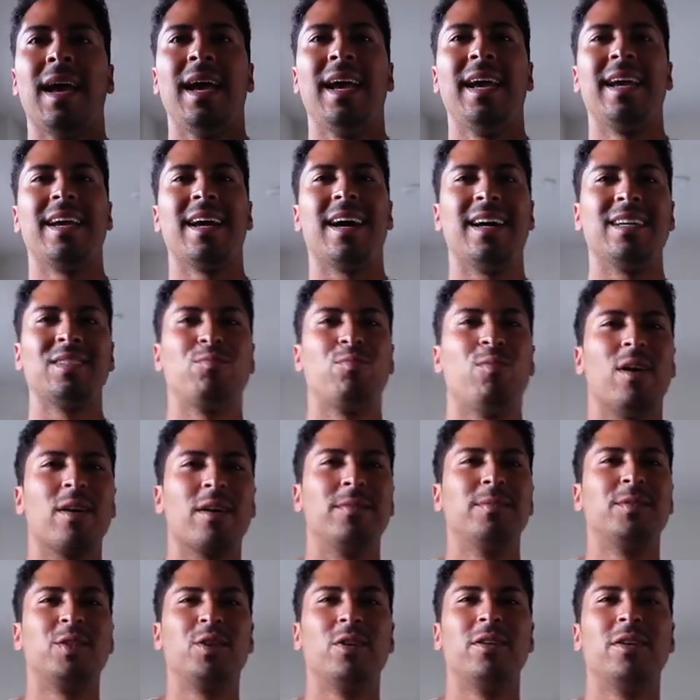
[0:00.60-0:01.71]
Hey guys,
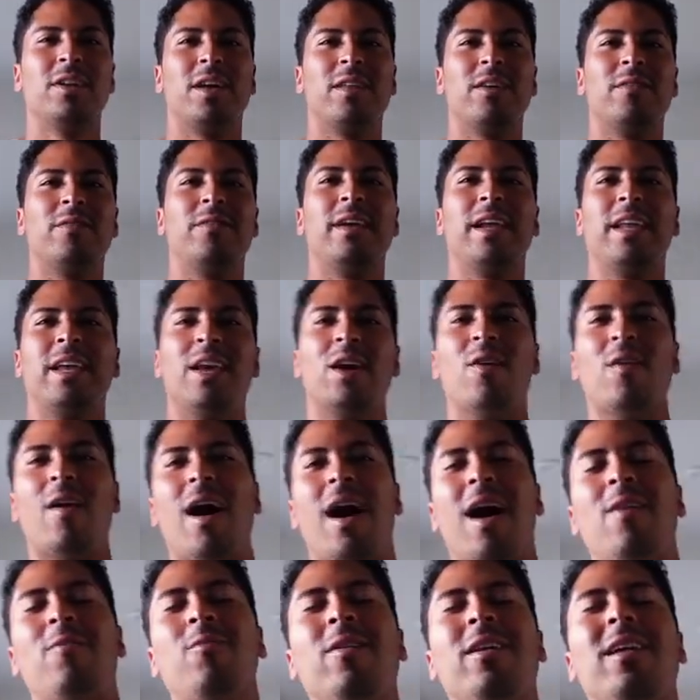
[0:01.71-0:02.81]
welcome to another video.
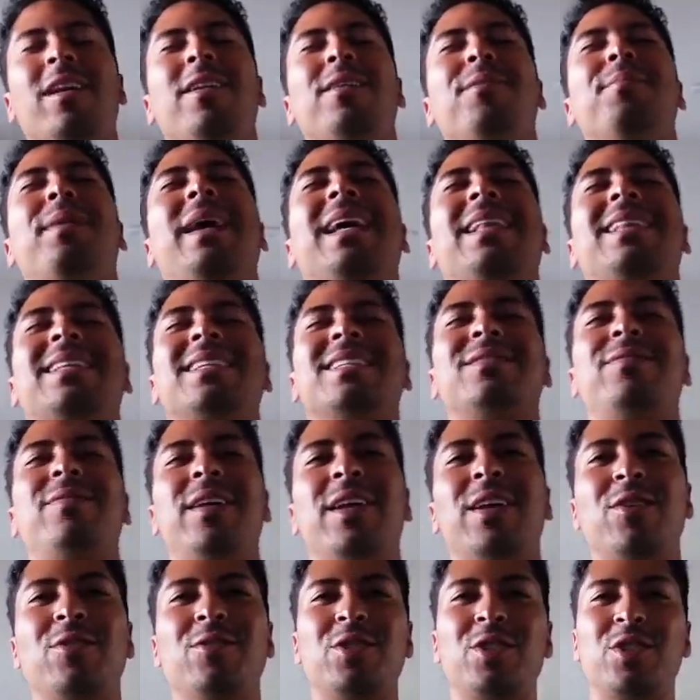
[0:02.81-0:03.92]
I wanted to make this
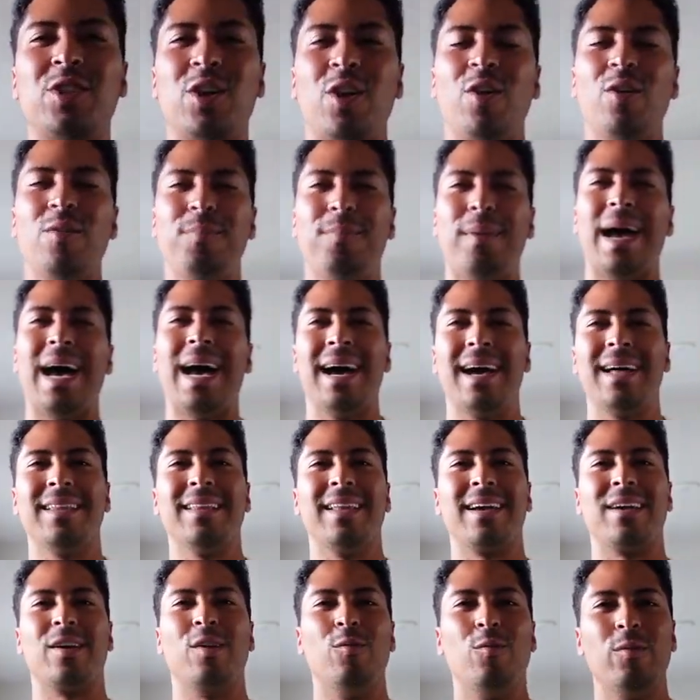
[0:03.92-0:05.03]
video so bad
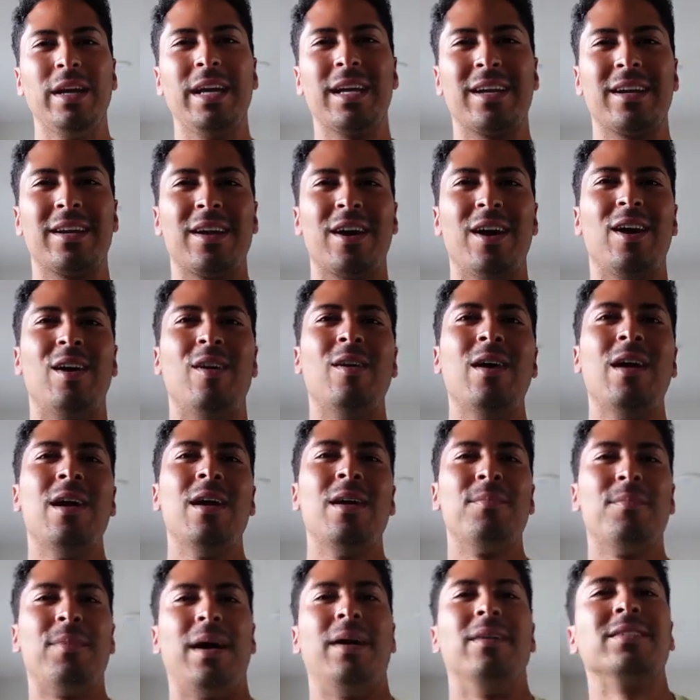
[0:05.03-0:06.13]
like a week ago,
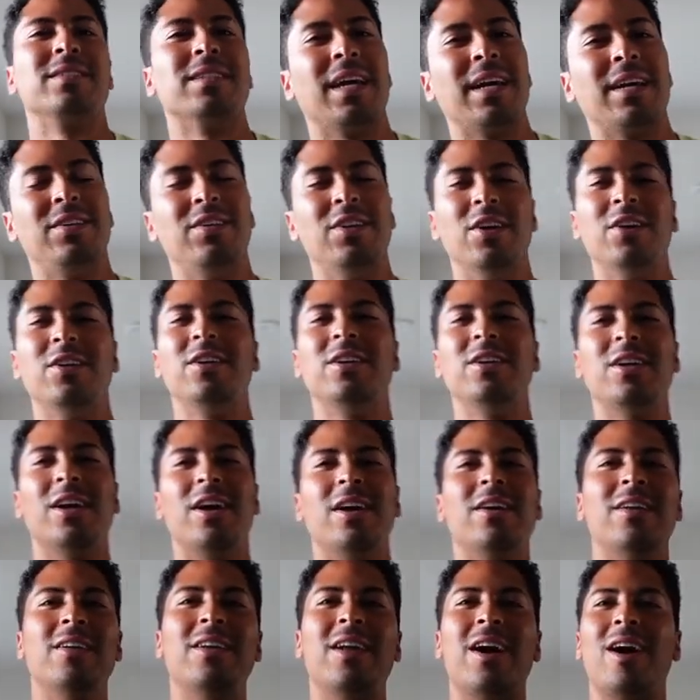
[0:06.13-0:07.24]
but I was like,
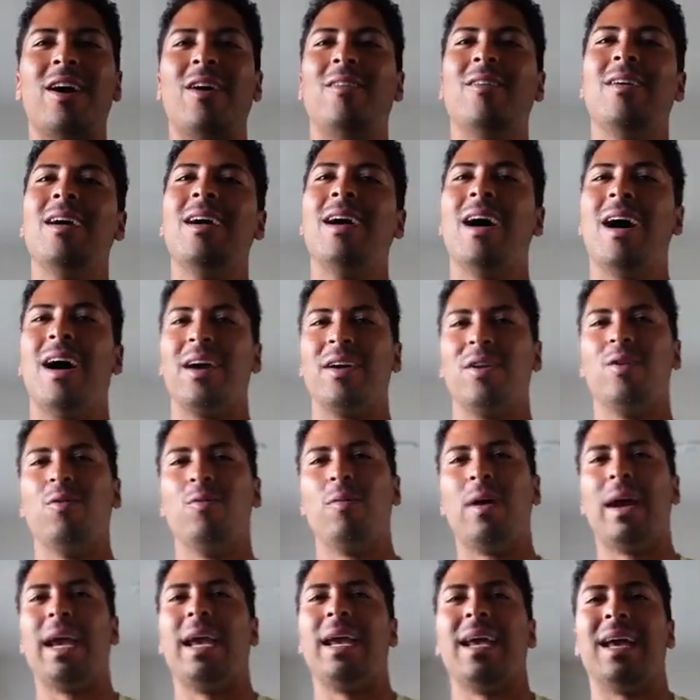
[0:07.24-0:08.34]
no. I'm gonna
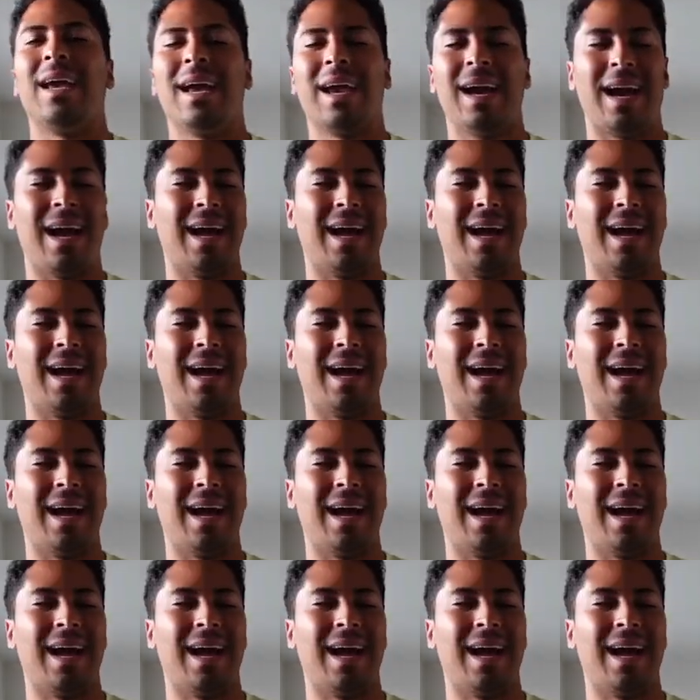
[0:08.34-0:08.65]
wait.